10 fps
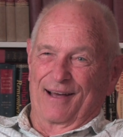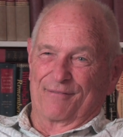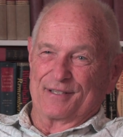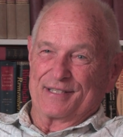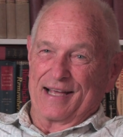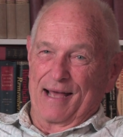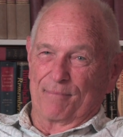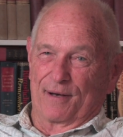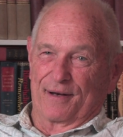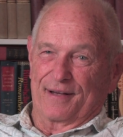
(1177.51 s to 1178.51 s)
of his
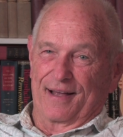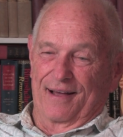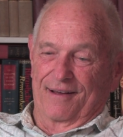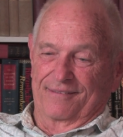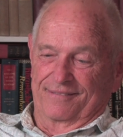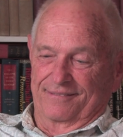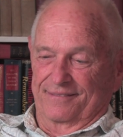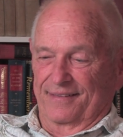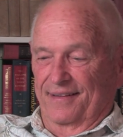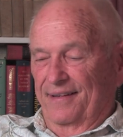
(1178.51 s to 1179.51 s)
gambling account.
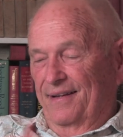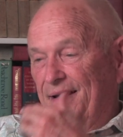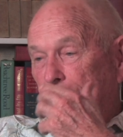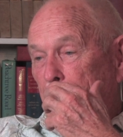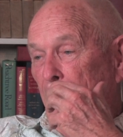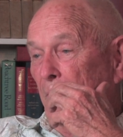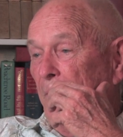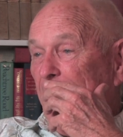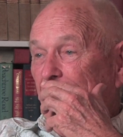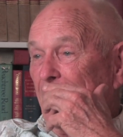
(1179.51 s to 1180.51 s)
Well,
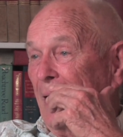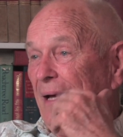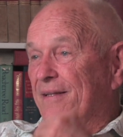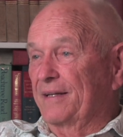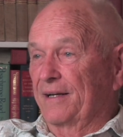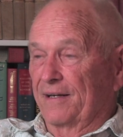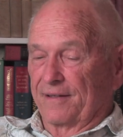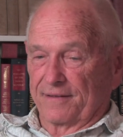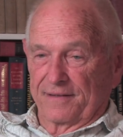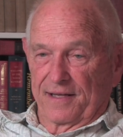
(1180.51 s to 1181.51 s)
when we got out there,
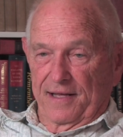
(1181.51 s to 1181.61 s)
and